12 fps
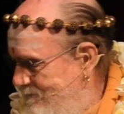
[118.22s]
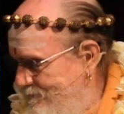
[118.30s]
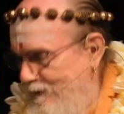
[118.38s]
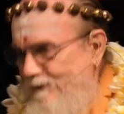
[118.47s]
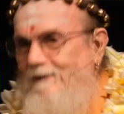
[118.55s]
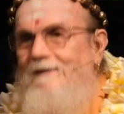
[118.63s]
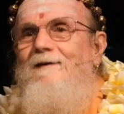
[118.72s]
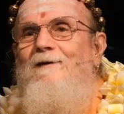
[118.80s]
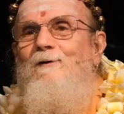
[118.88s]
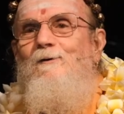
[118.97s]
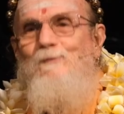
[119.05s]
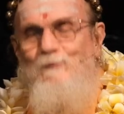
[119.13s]
Funny
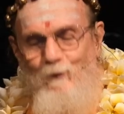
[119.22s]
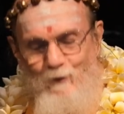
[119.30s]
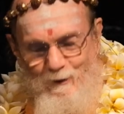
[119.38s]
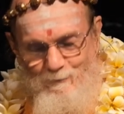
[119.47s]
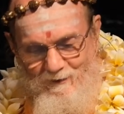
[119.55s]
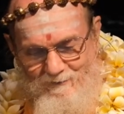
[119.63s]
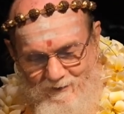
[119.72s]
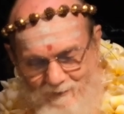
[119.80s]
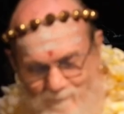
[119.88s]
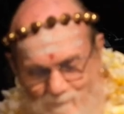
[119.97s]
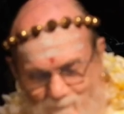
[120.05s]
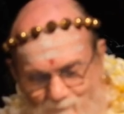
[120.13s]
story about
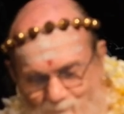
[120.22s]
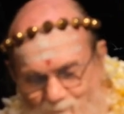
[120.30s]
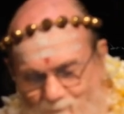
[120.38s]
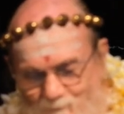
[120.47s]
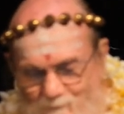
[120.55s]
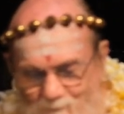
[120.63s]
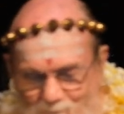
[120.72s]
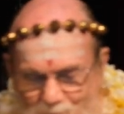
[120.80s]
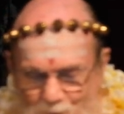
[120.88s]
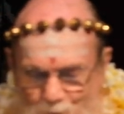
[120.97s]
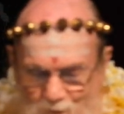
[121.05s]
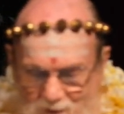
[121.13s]
that.
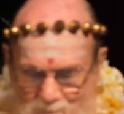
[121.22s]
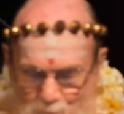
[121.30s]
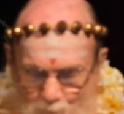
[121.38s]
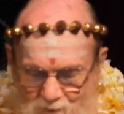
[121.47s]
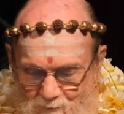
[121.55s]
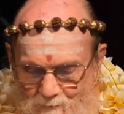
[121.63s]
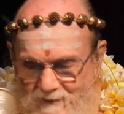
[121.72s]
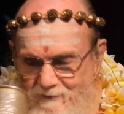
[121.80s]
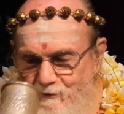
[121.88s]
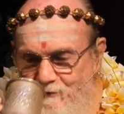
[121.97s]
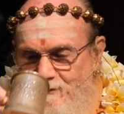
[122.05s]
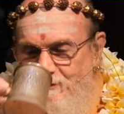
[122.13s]
Gurudeva once
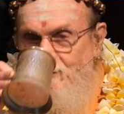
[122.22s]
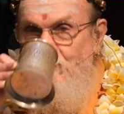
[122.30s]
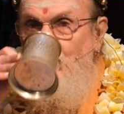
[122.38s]
mentioned that